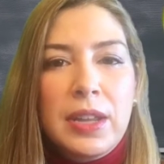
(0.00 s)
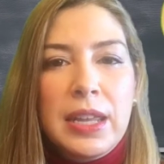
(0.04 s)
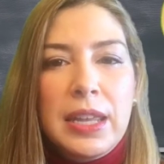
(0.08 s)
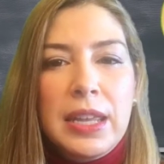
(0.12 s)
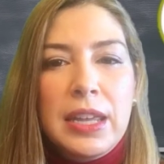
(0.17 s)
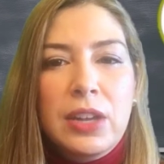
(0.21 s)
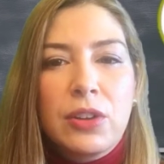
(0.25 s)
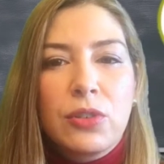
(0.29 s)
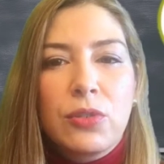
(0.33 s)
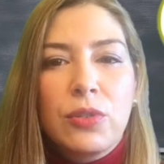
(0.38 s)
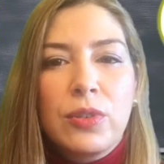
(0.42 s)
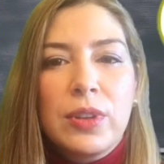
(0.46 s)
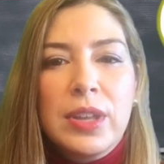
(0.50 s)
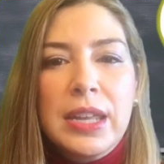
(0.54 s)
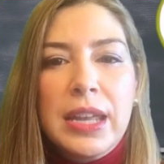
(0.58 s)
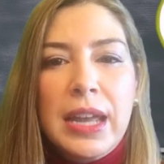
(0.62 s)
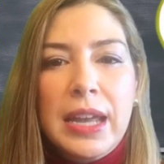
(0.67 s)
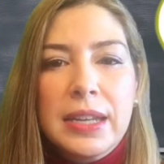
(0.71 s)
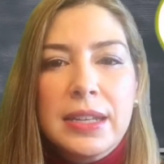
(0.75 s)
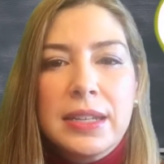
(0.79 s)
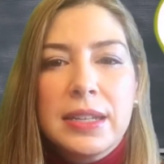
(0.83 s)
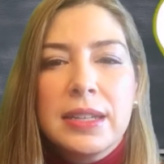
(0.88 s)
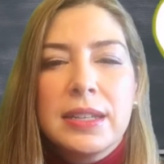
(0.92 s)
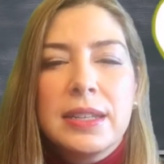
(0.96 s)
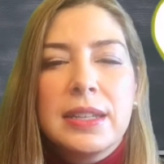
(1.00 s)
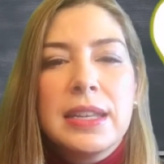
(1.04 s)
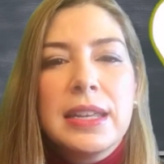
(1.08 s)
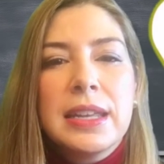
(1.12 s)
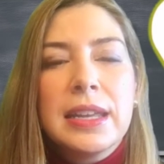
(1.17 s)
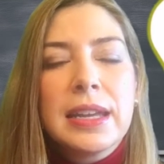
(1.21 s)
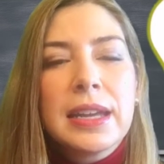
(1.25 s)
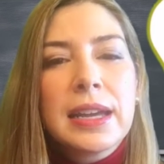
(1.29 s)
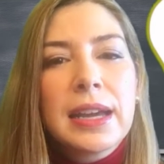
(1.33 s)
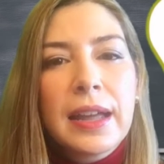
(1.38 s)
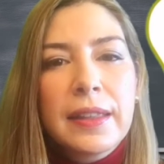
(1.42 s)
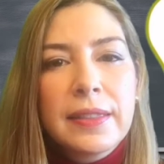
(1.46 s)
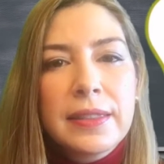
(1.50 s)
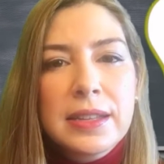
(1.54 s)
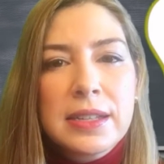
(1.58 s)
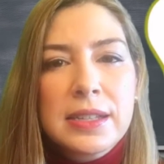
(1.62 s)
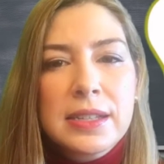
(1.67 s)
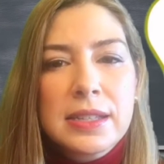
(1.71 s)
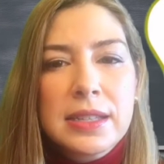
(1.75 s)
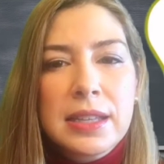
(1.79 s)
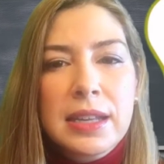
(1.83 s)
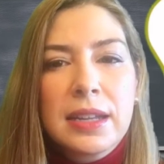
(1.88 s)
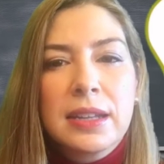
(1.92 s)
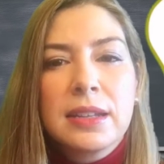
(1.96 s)
he created the
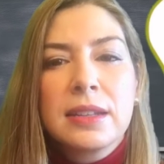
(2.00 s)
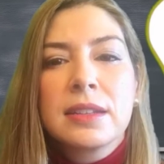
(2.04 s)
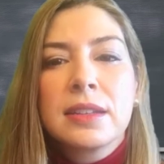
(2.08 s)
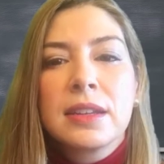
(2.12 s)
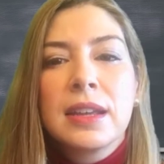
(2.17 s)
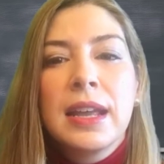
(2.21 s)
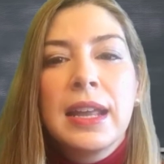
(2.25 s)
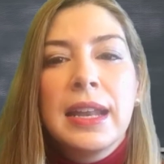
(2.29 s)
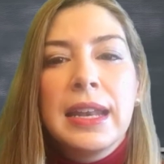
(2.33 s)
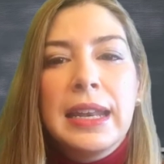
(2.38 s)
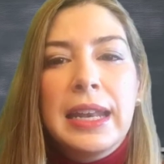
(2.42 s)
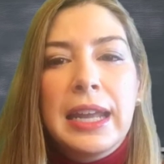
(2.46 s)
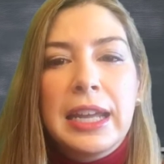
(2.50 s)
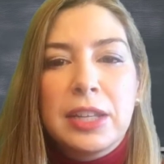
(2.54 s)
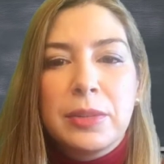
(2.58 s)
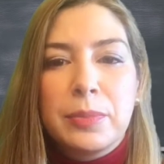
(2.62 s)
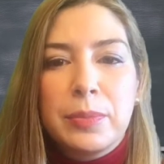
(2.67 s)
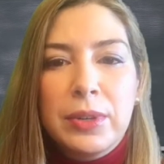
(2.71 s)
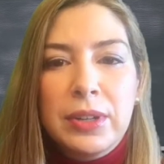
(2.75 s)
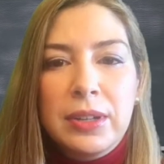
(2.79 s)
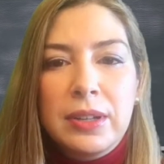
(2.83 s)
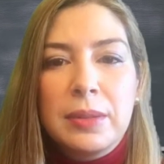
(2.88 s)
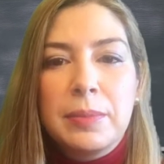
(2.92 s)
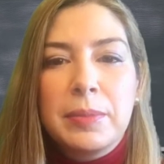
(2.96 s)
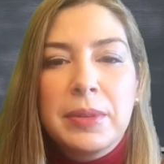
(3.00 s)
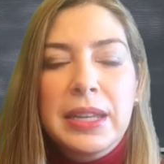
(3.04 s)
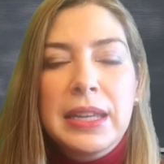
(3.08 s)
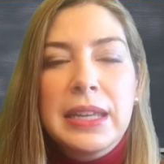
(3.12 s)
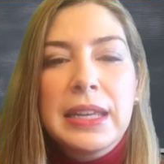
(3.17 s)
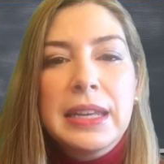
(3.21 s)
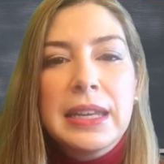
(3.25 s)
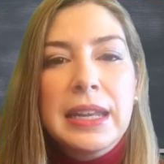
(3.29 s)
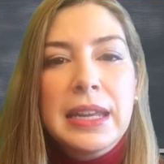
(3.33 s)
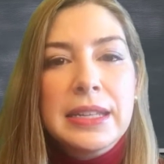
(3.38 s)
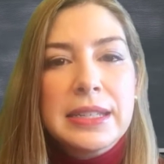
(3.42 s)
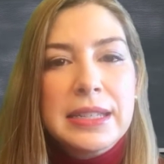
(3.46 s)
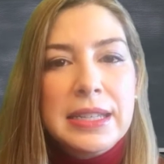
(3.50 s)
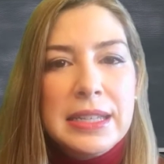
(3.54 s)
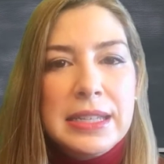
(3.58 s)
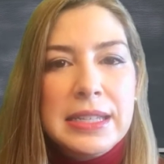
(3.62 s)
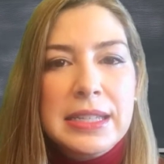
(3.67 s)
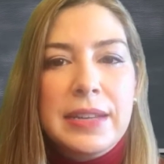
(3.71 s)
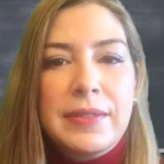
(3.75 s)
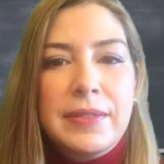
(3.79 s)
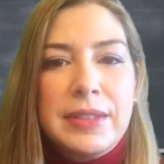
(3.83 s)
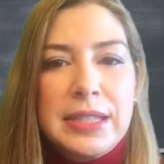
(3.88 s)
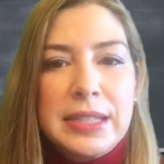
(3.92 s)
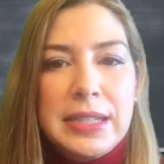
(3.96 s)
incandescent light bulb in
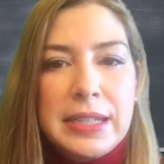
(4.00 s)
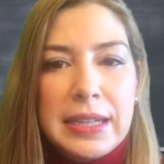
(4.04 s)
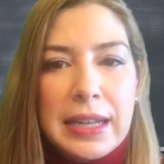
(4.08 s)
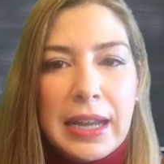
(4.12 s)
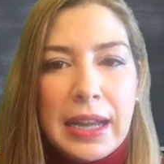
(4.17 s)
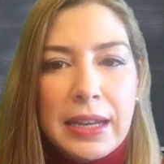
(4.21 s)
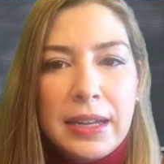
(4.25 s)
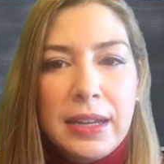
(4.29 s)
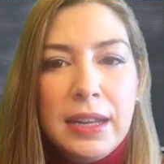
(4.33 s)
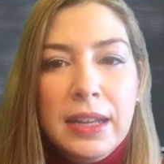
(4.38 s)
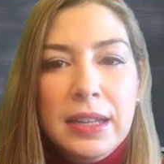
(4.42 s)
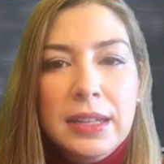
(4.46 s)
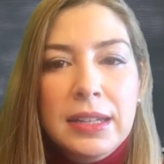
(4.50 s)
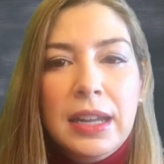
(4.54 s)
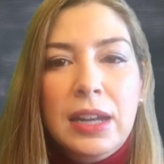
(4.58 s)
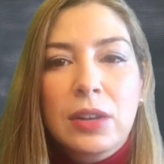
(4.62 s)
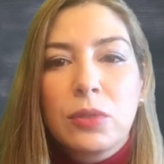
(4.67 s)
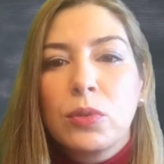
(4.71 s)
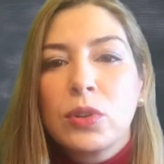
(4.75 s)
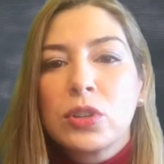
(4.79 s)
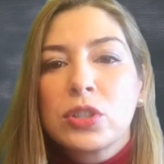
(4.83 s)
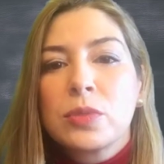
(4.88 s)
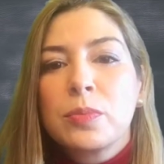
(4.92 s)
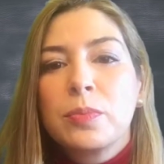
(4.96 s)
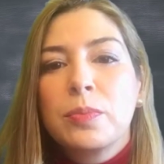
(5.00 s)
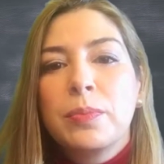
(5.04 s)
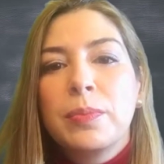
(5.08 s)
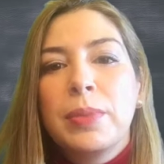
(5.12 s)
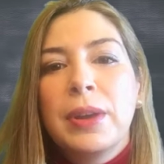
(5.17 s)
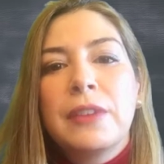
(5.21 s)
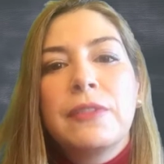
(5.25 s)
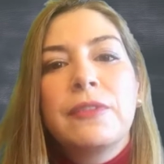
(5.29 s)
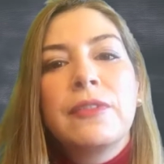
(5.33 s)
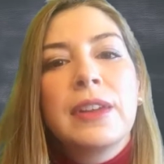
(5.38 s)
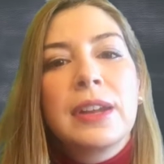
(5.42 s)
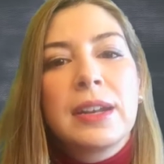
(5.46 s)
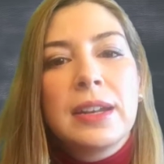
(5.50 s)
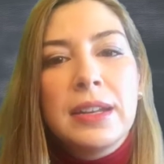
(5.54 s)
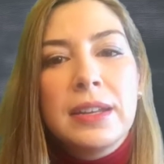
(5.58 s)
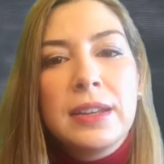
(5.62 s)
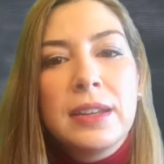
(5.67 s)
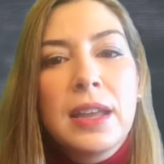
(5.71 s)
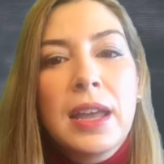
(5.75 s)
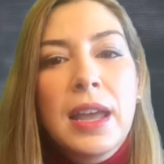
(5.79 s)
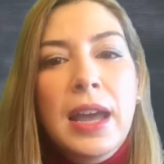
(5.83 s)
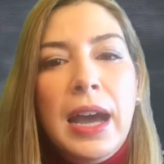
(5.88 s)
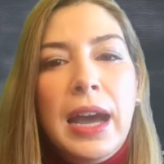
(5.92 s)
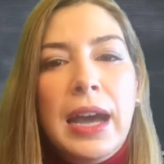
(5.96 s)
1879 that was
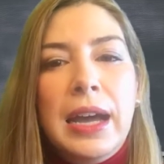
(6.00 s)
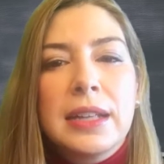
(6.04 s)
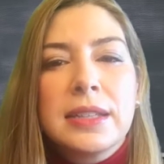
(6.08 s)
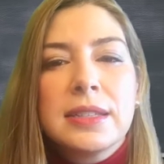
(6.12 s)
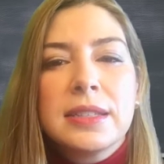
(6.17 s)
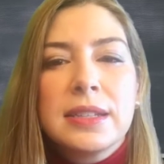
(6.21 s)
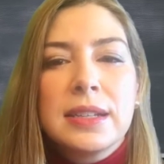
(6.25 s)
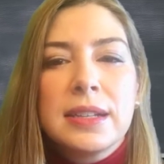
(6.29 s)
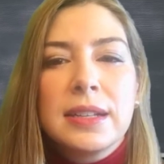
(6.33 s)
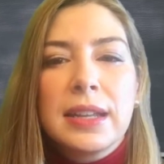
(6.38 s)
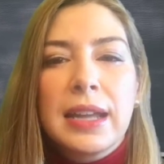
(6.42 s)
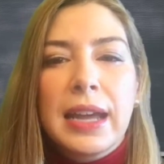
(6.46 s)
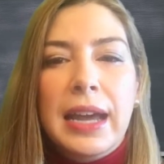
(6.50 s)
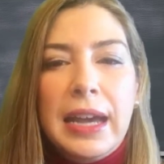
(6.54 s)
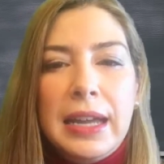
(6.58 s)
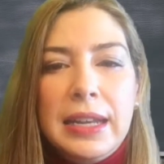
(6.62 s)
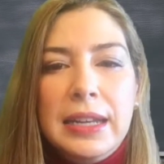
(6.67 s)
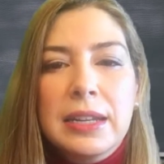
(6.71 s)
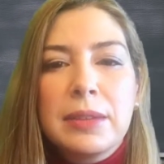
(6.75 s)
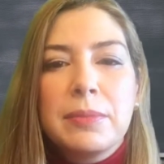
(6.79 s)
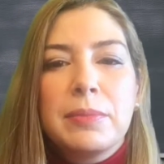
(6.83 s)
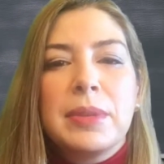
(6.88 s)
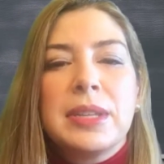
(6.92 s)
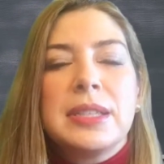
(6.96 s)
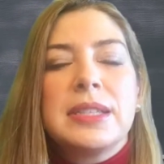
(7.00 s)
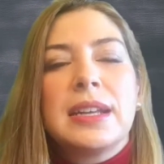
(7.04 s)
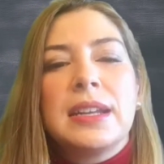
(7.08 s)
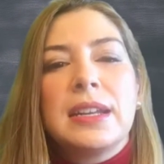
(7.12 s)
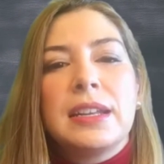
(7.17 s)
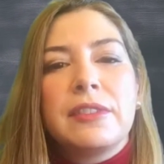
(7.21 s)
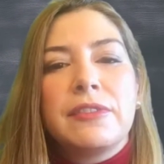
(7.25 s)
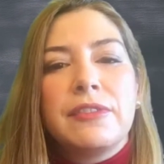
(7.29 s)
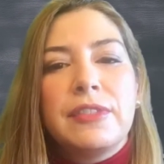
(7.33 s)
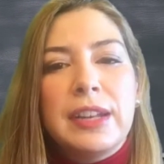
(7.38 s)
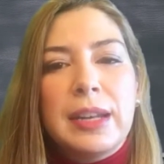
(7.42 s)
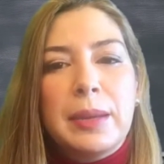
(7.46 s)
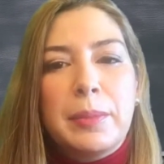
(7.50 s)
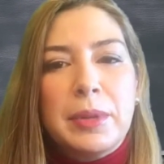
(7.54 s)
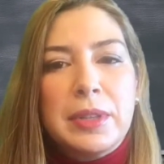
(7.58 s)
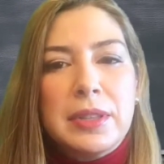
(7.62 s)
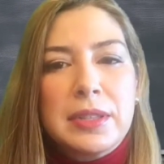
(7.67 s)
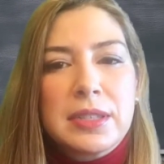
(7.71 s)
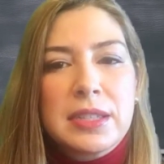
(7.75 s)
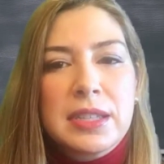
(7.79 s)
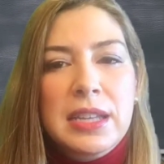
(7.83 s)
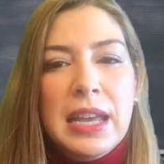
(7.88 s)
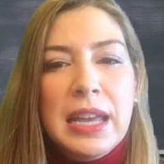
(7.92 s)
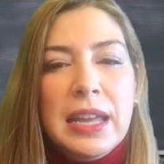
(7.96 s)
perfectly until adding metallic
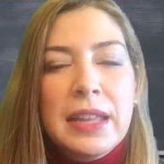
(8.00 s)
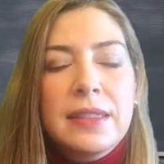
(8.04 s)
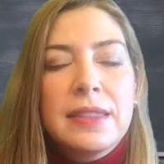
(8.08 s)
filaments.